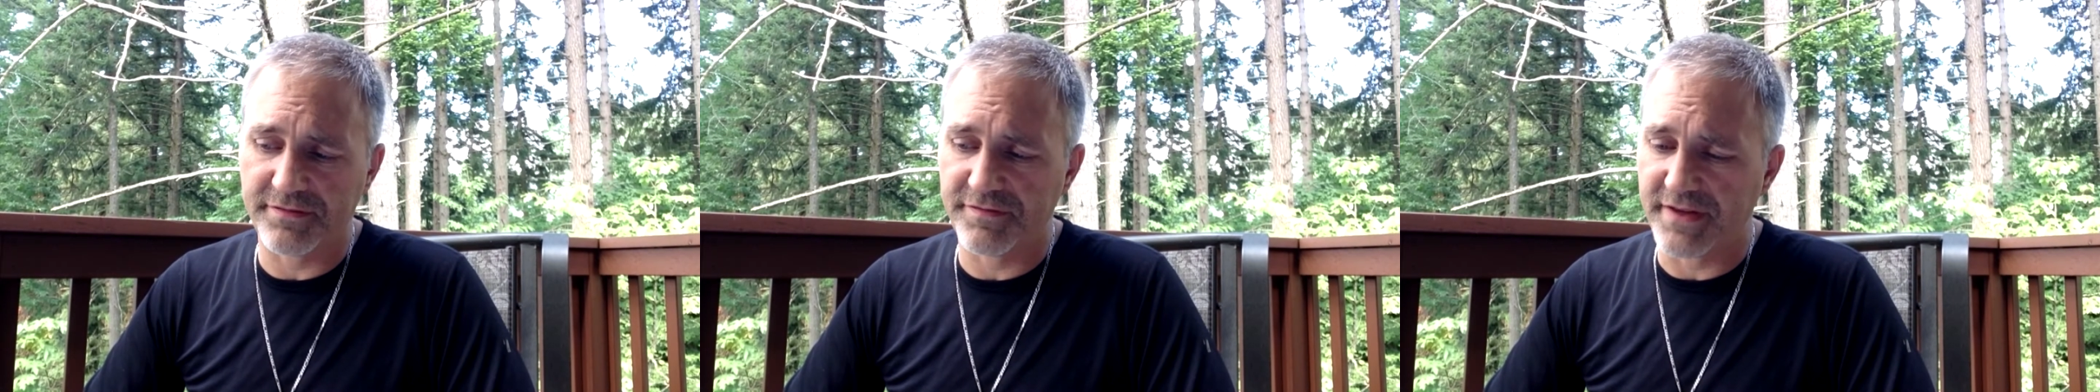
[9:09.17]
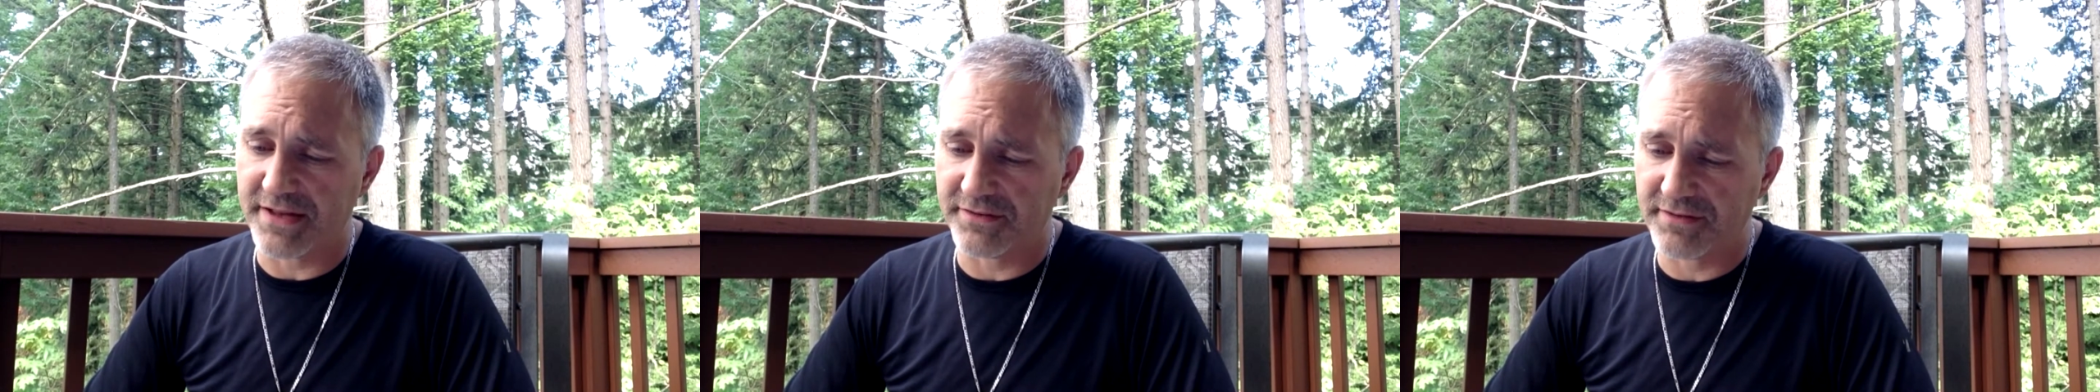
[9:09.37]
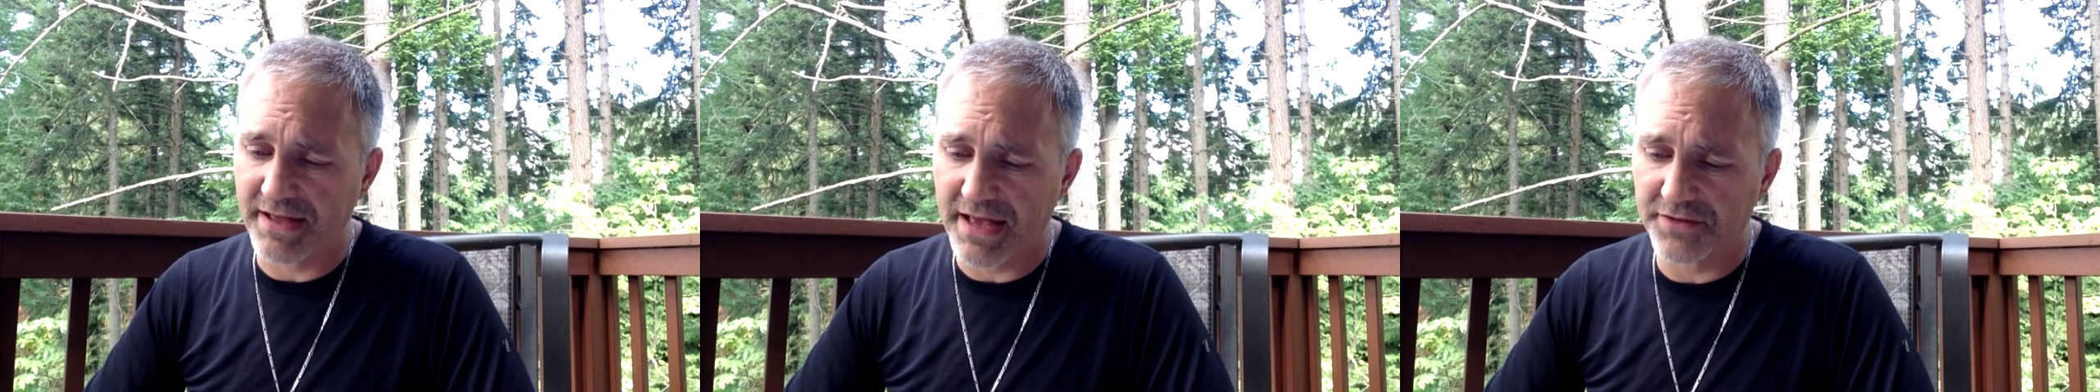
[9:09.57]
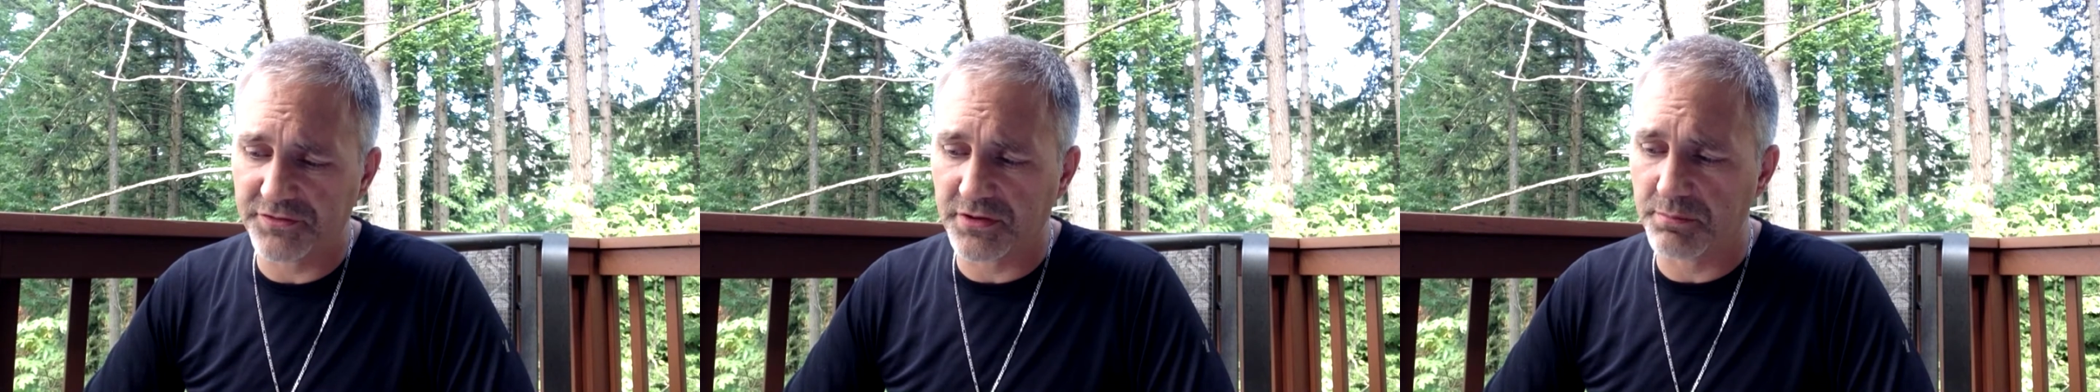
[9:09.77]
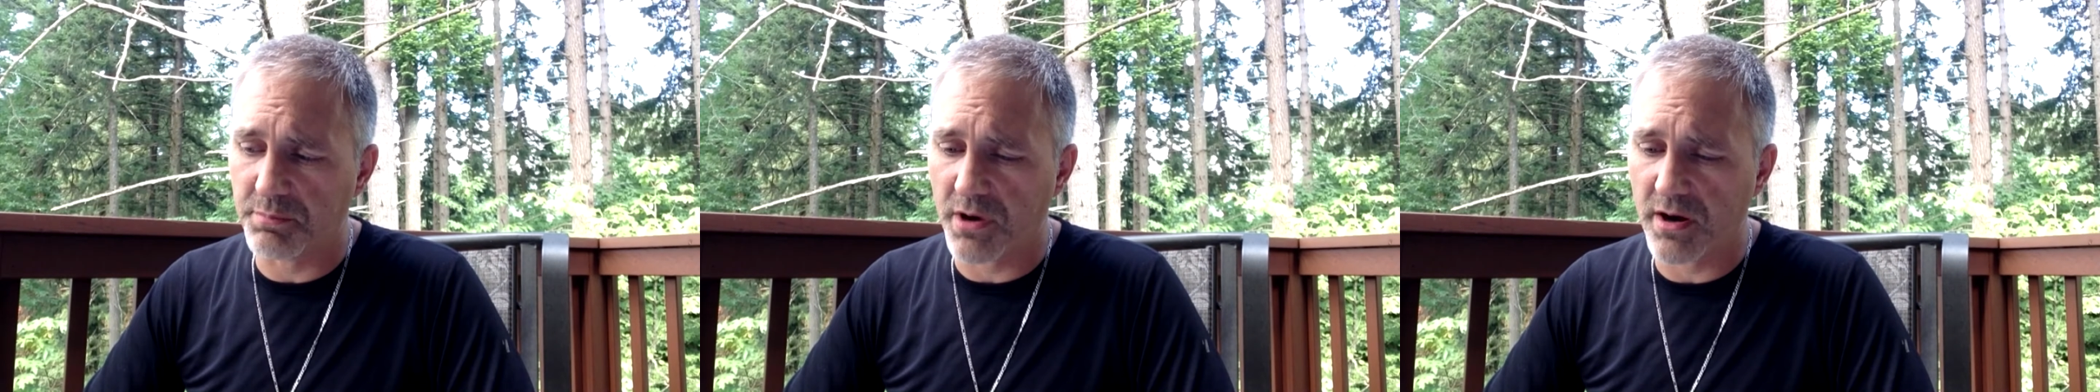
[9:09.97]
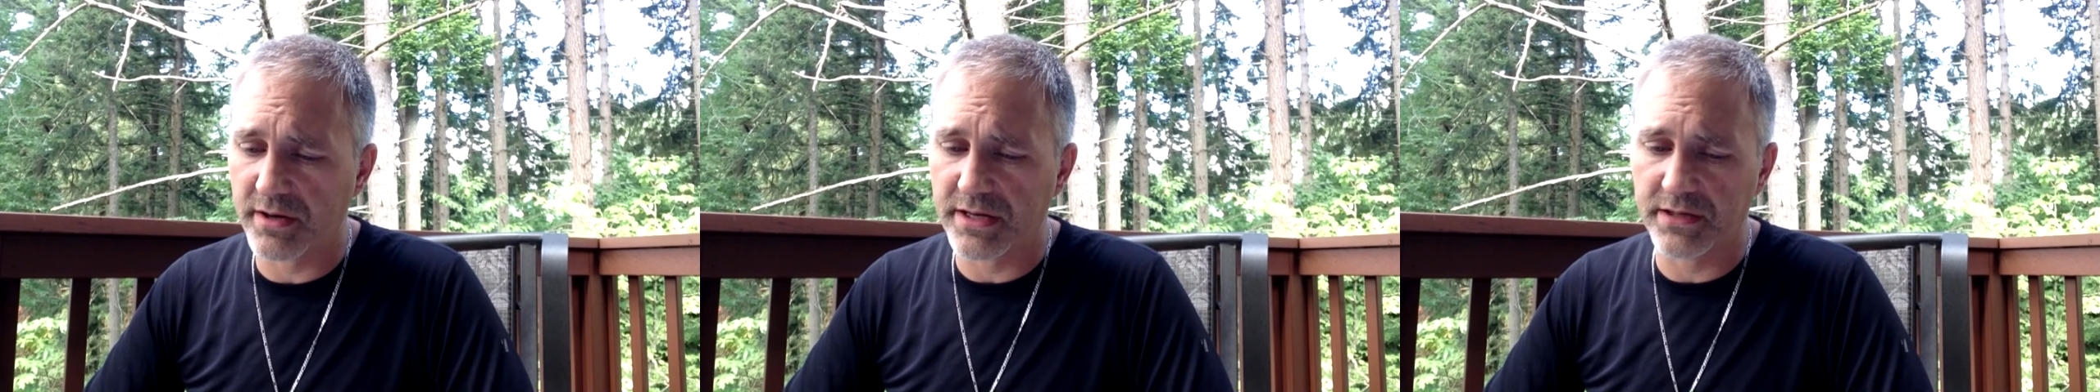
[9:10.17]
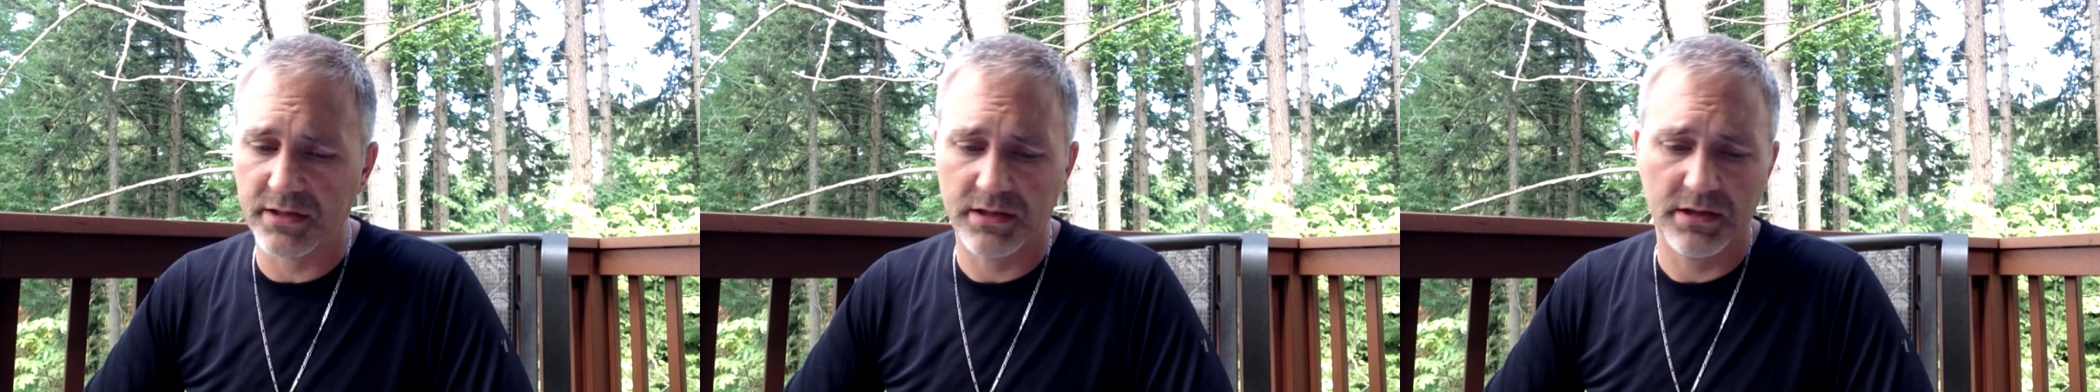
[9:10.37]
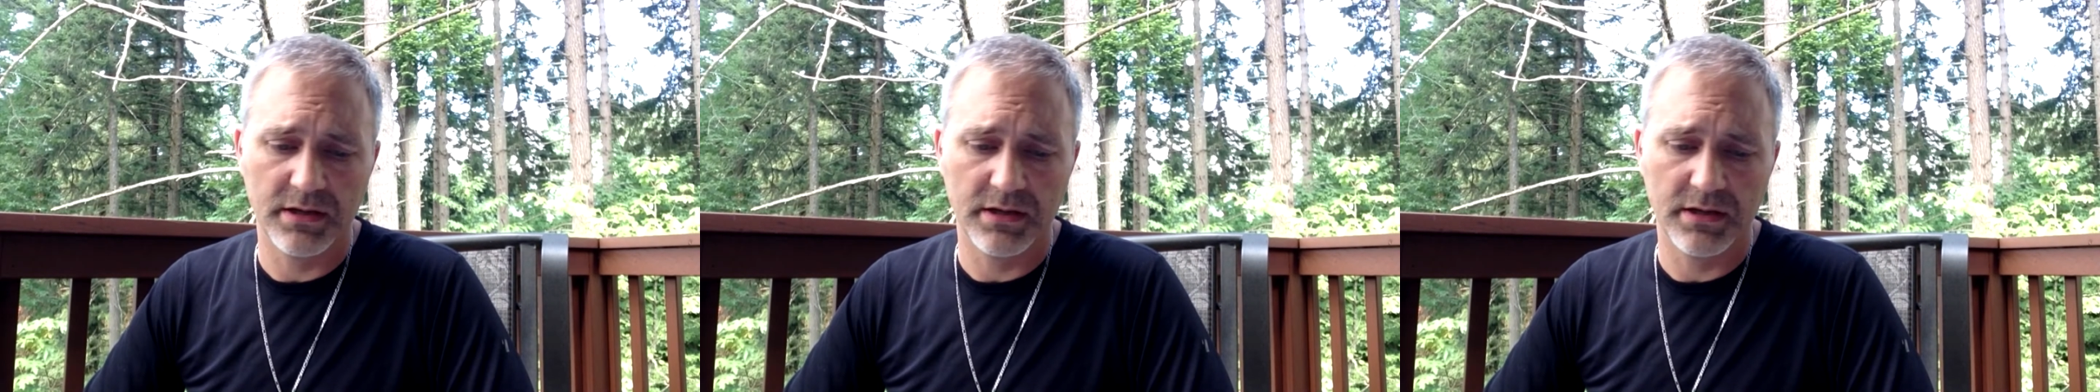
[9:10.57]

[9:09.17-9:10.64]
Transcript: fantastic bargain.